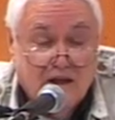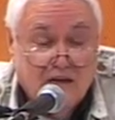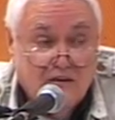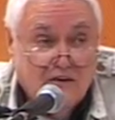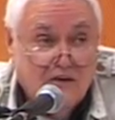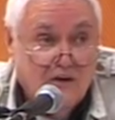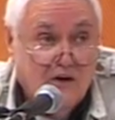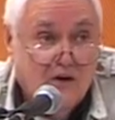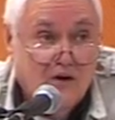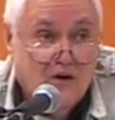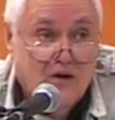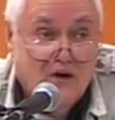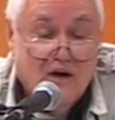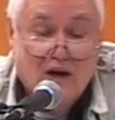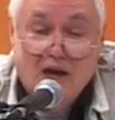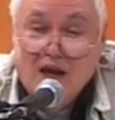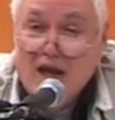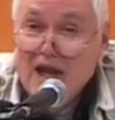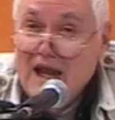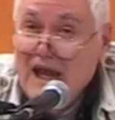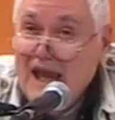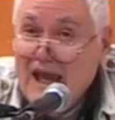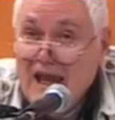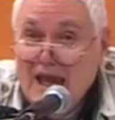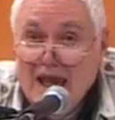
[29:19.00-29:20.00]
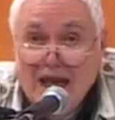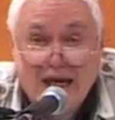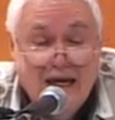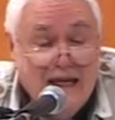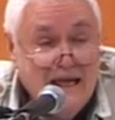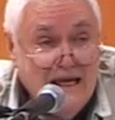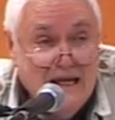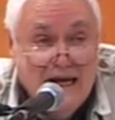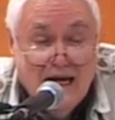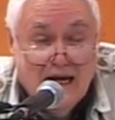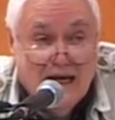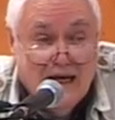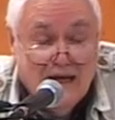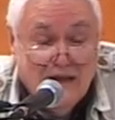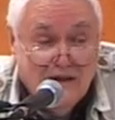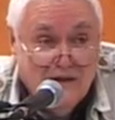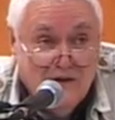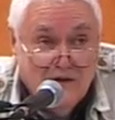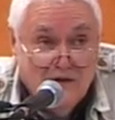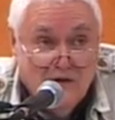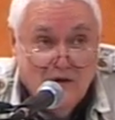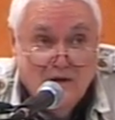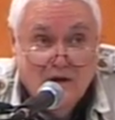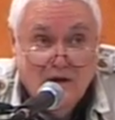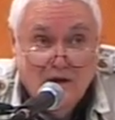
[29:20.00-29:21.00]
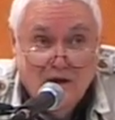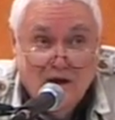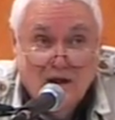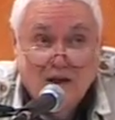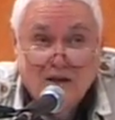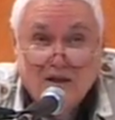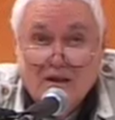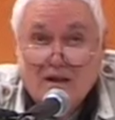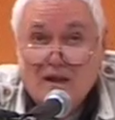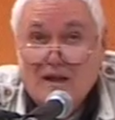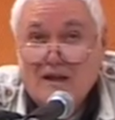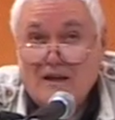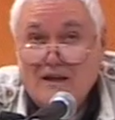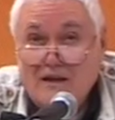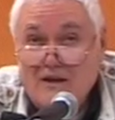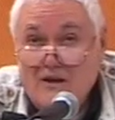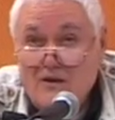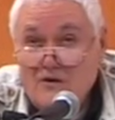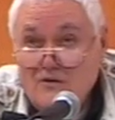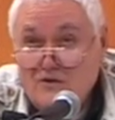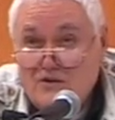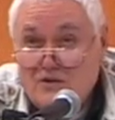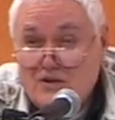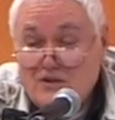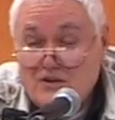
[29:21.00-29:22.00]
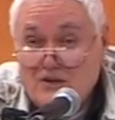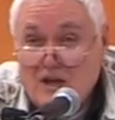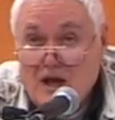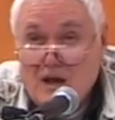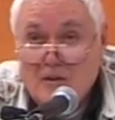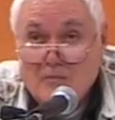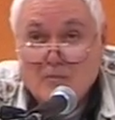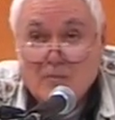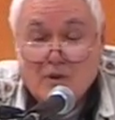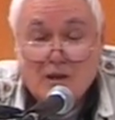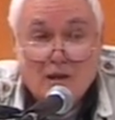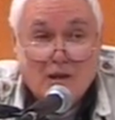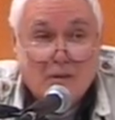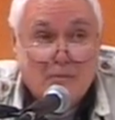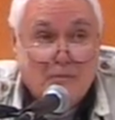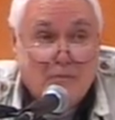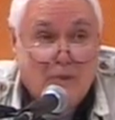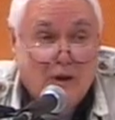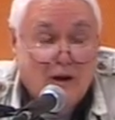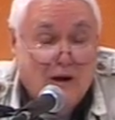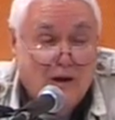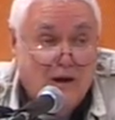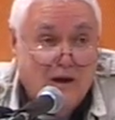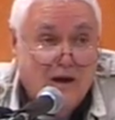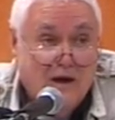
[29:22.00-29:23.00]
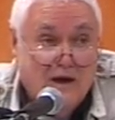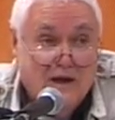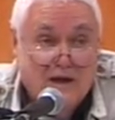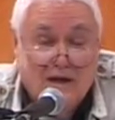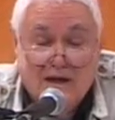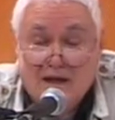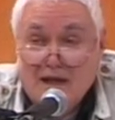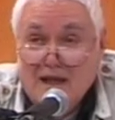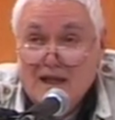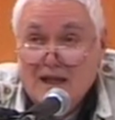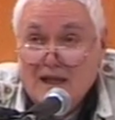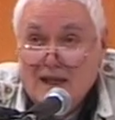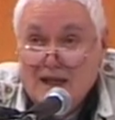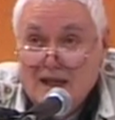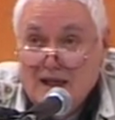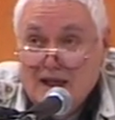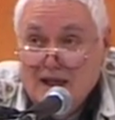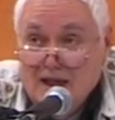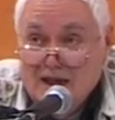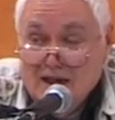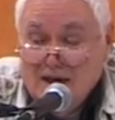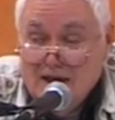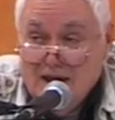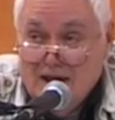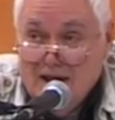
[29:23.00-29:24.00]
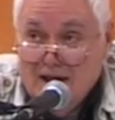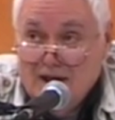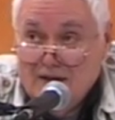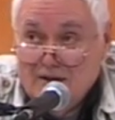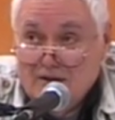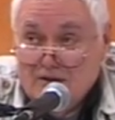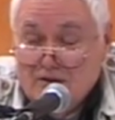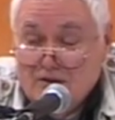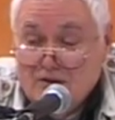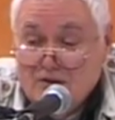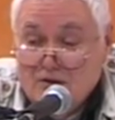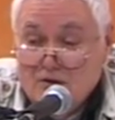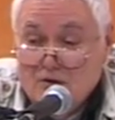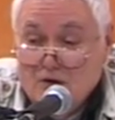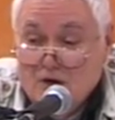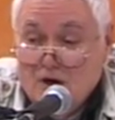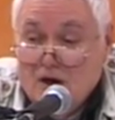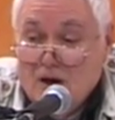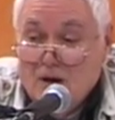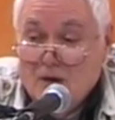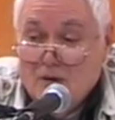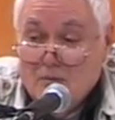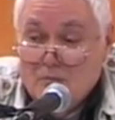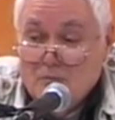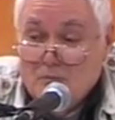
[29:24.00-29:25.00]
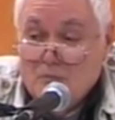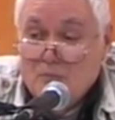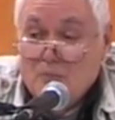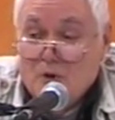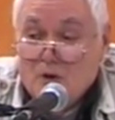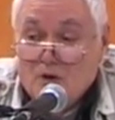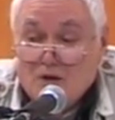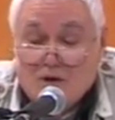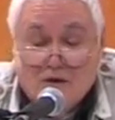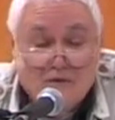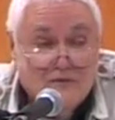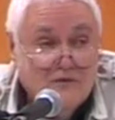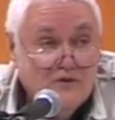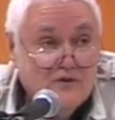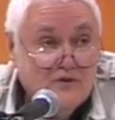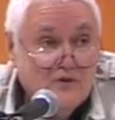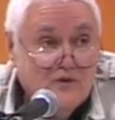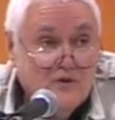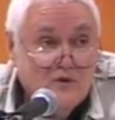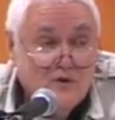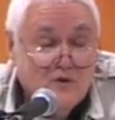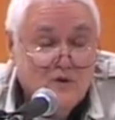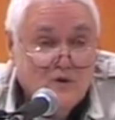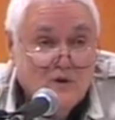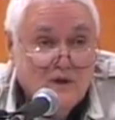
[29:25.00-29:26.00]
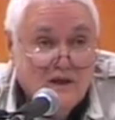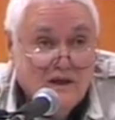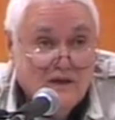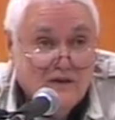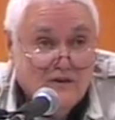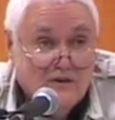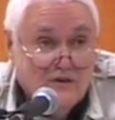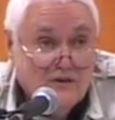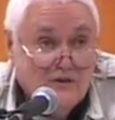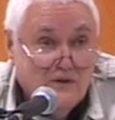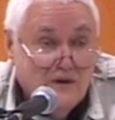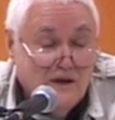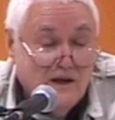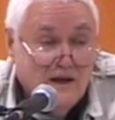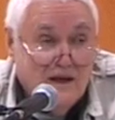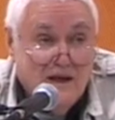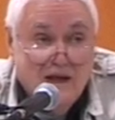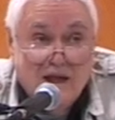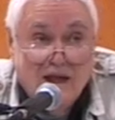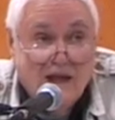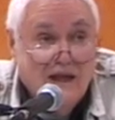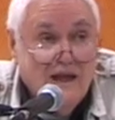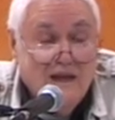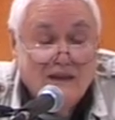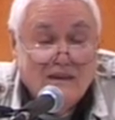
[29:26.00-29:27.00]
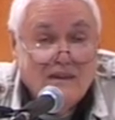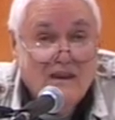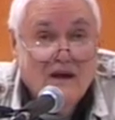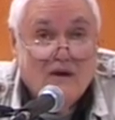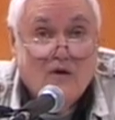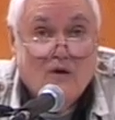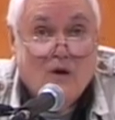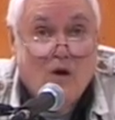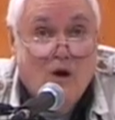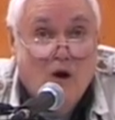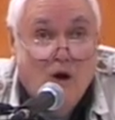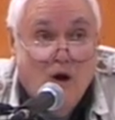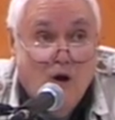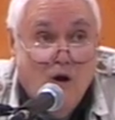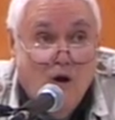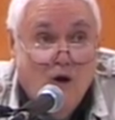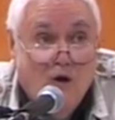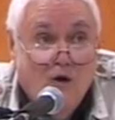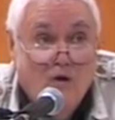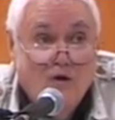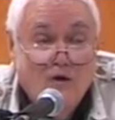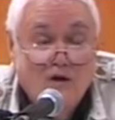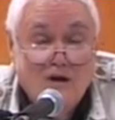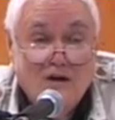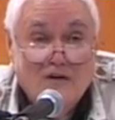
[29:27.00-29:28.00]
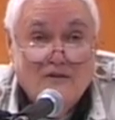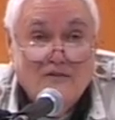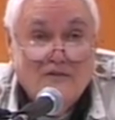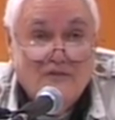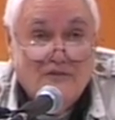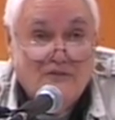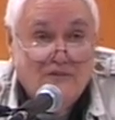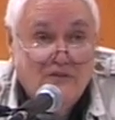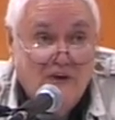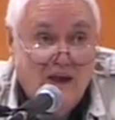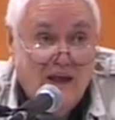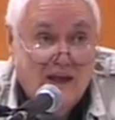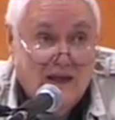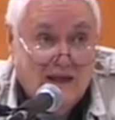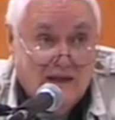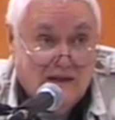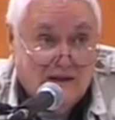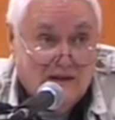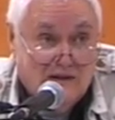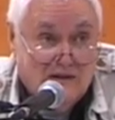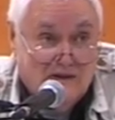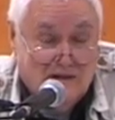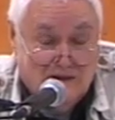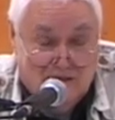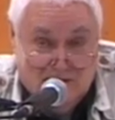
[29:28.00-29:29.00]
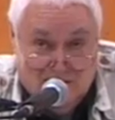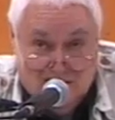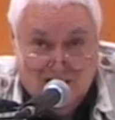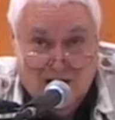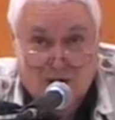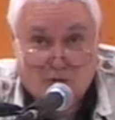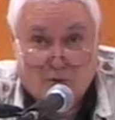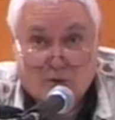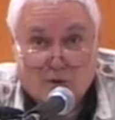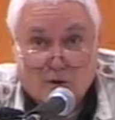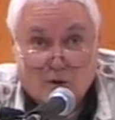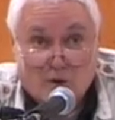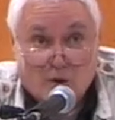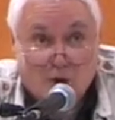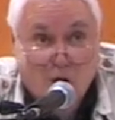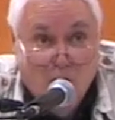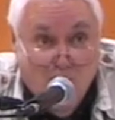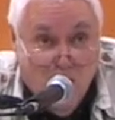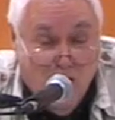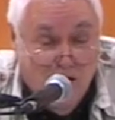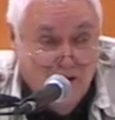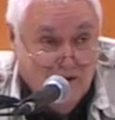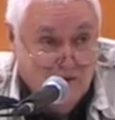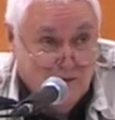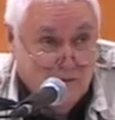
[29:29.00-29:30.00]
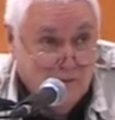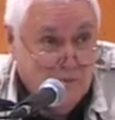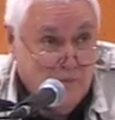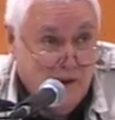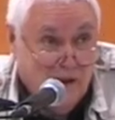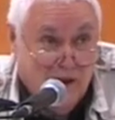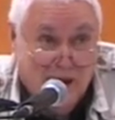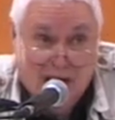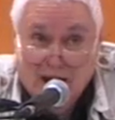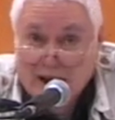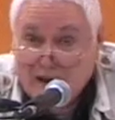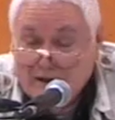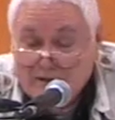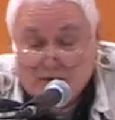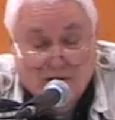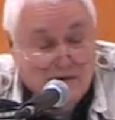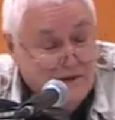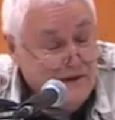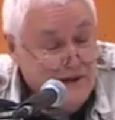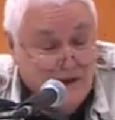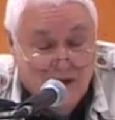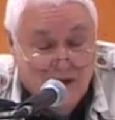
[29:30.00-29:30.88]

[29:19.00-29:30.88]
There any other that you stumble upon in a book of school history, they're all fakes. They were laws passed.